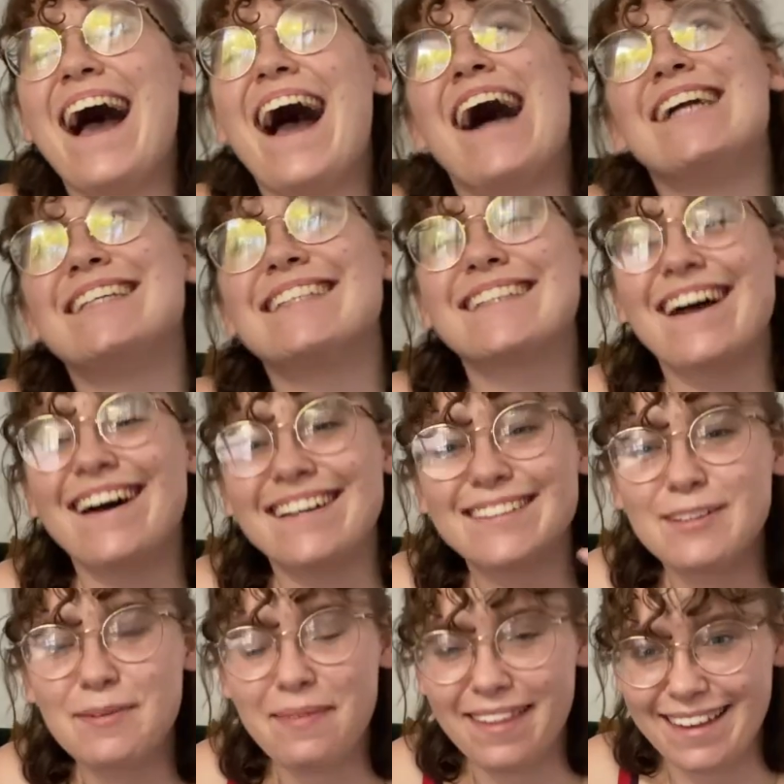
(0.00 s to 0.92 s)
I just can't
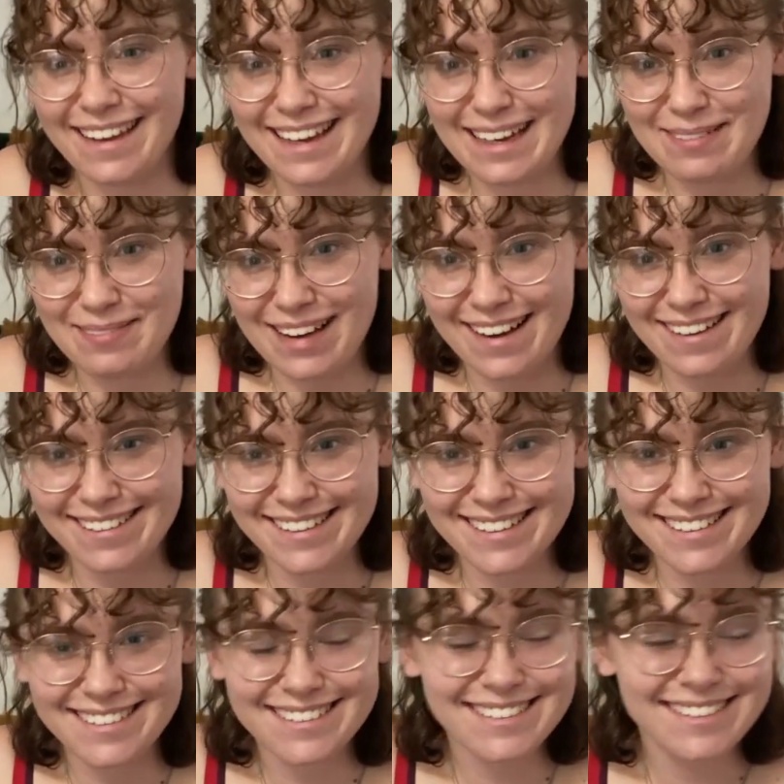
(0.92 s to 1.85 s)
stop thinking about
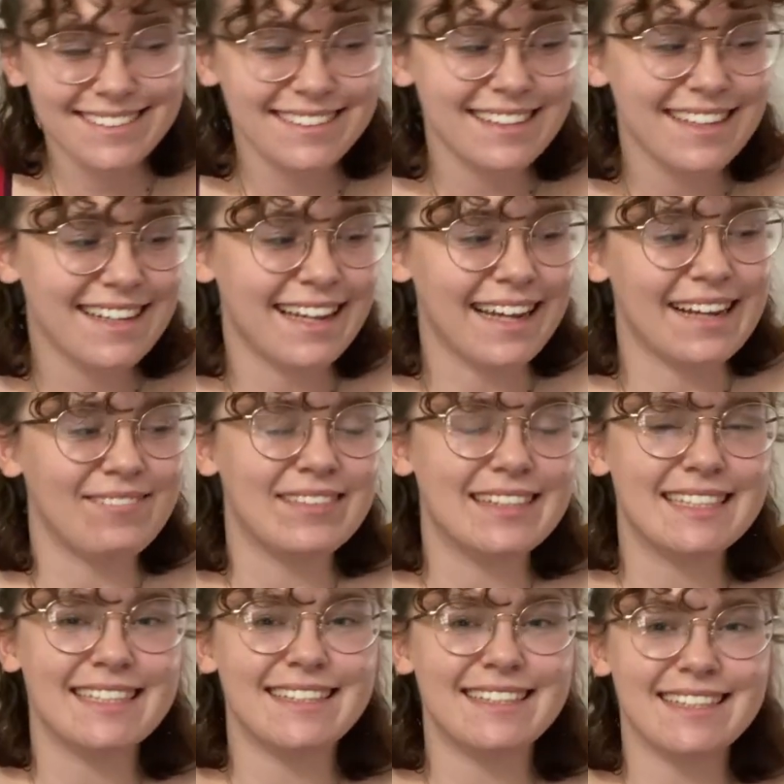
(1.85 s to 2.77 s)
it. Like, I'm
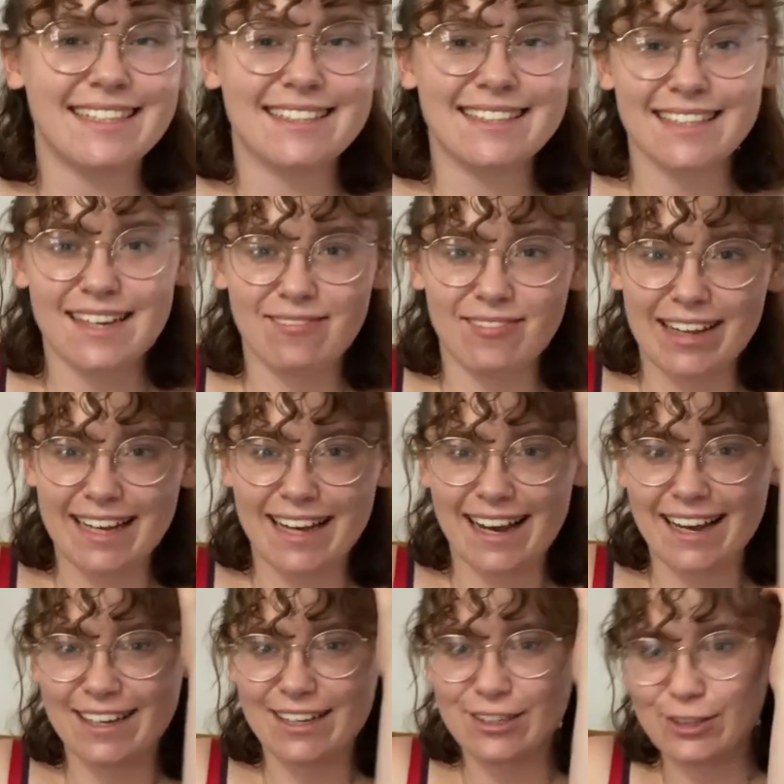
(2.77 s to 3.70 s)
listening to this and I'm like,
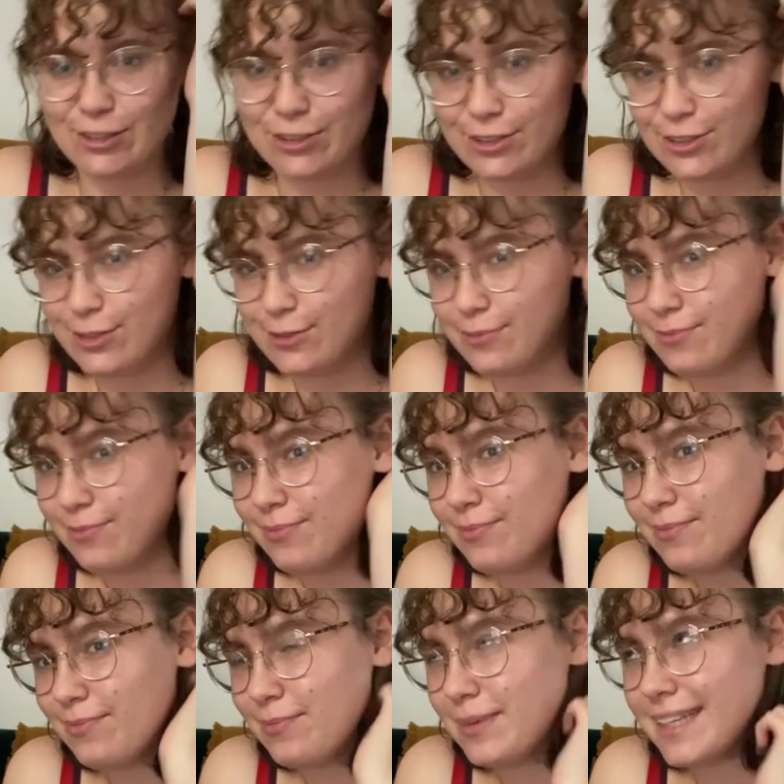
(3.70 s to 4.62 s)
I could
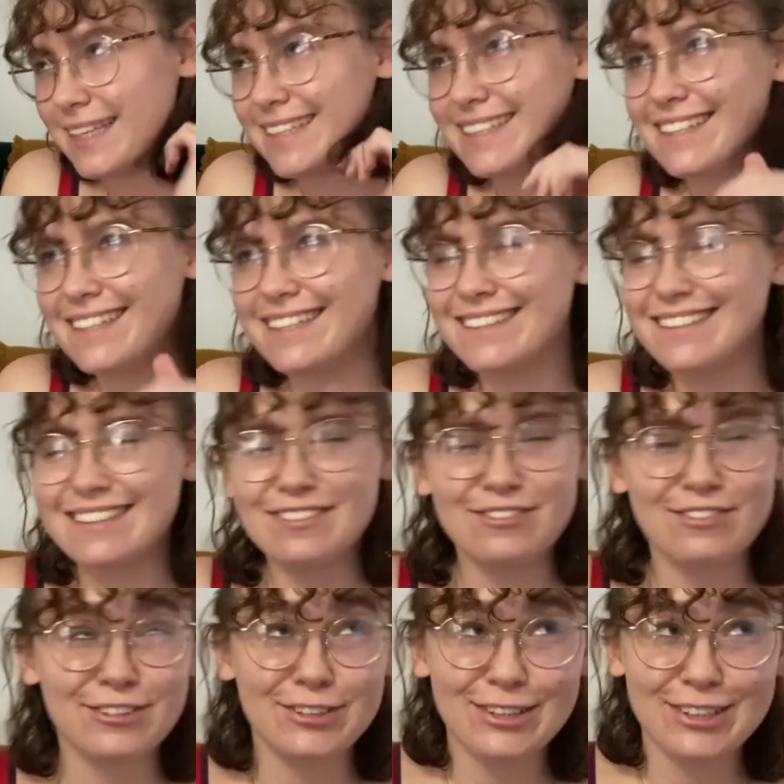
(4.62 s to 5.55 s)
be listening to
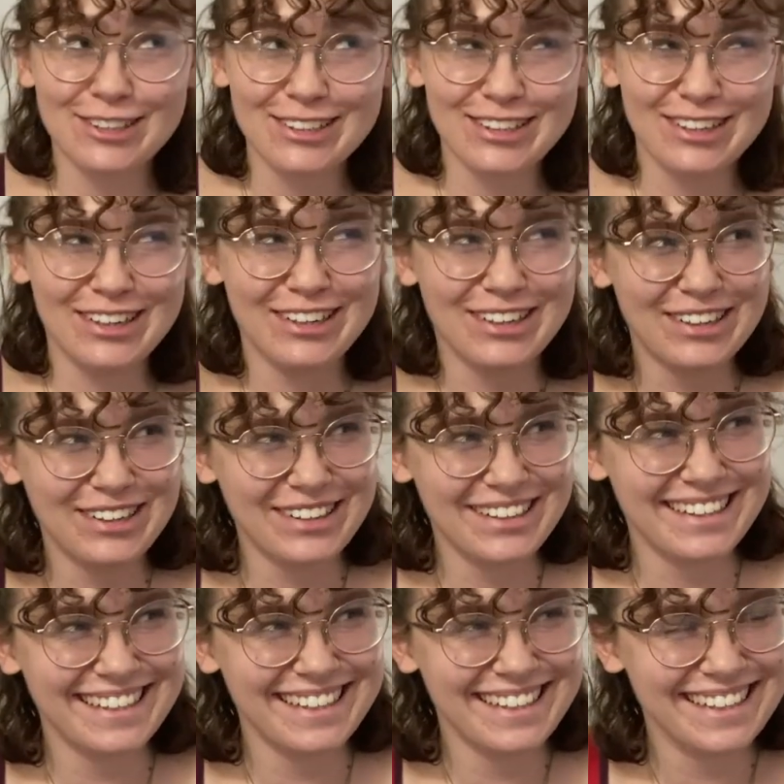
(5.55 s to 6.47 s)
Ho Ho Ho.
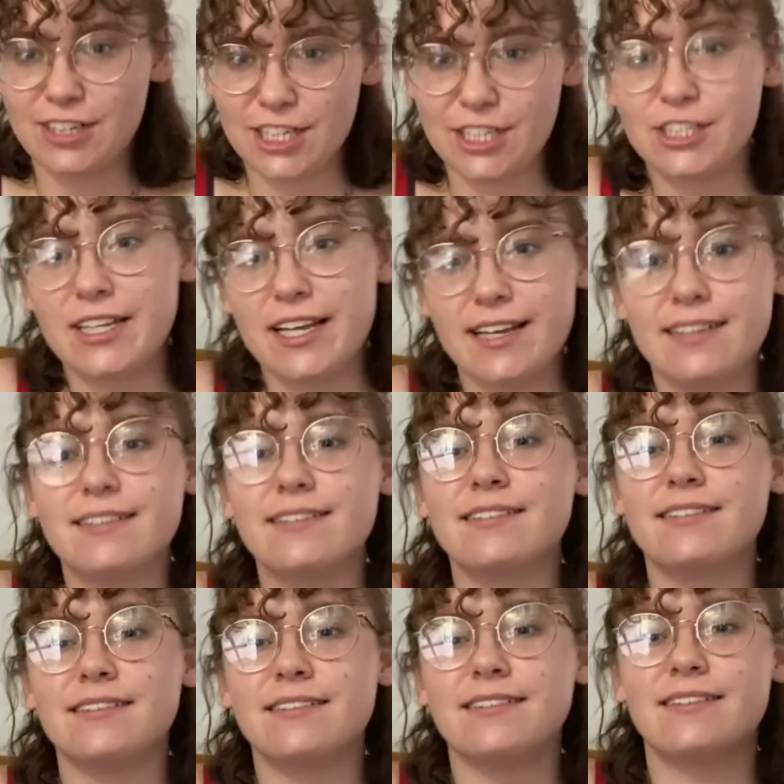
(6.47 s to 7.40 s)
Finish
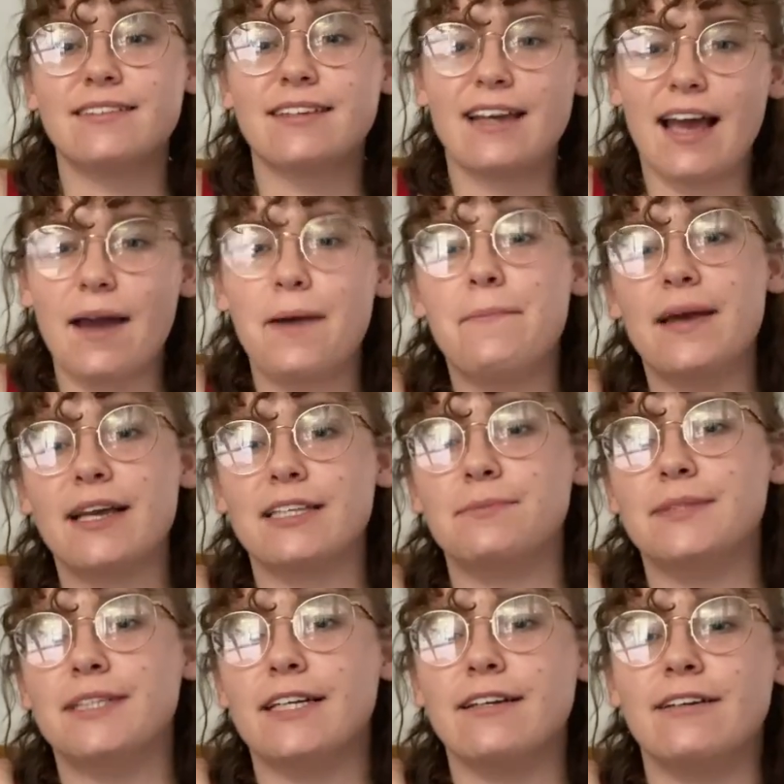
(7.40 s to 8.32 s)
this, make
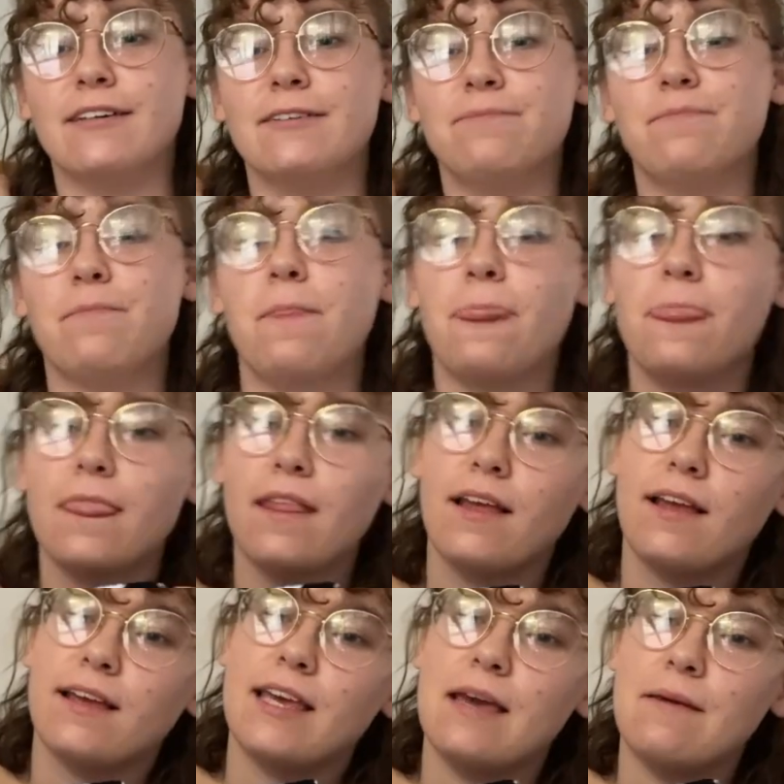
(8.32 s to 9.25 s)
some dinner,
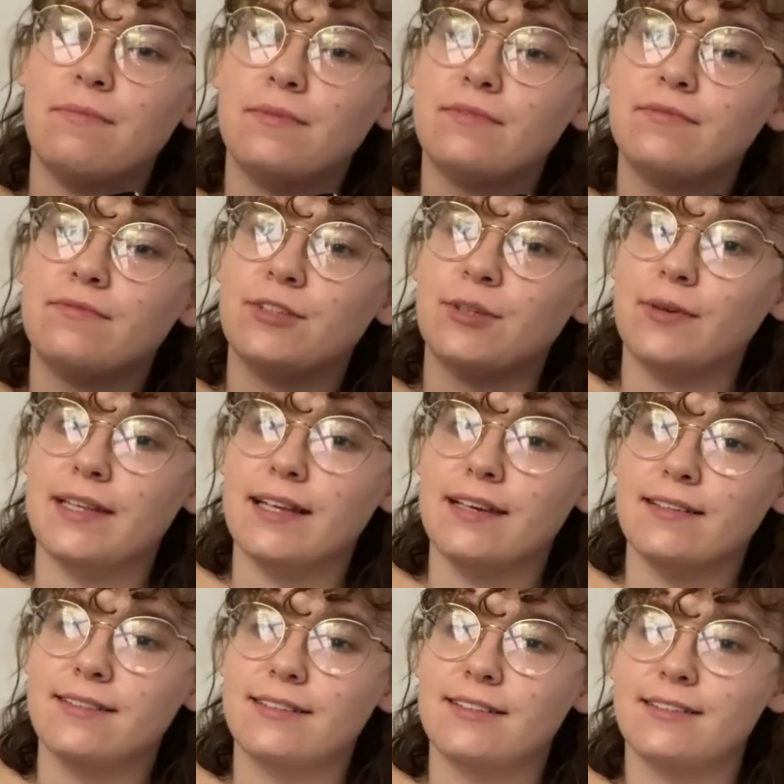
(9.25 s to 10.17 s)
keep doing
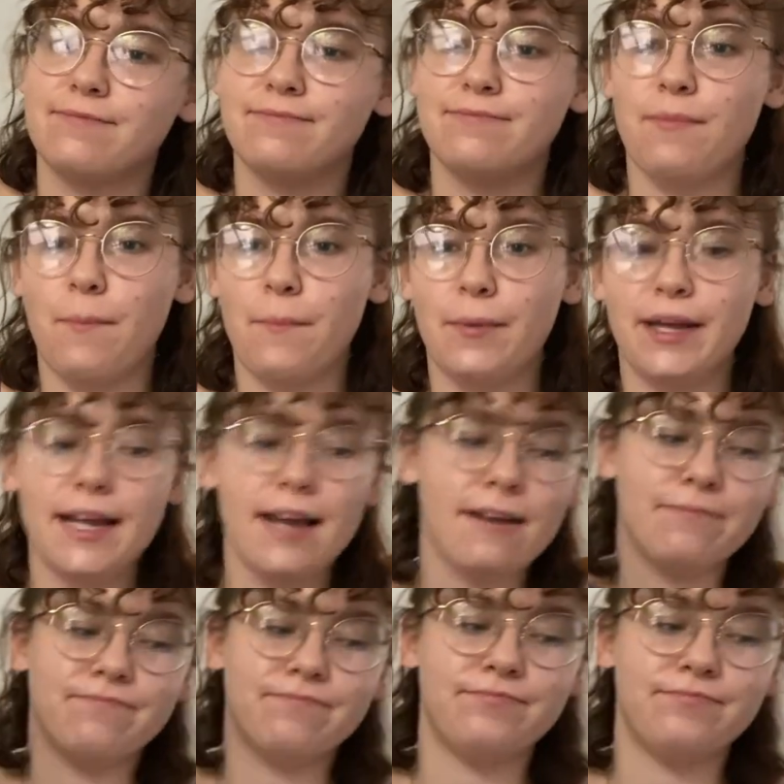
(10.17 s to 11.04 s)
this. But yeah.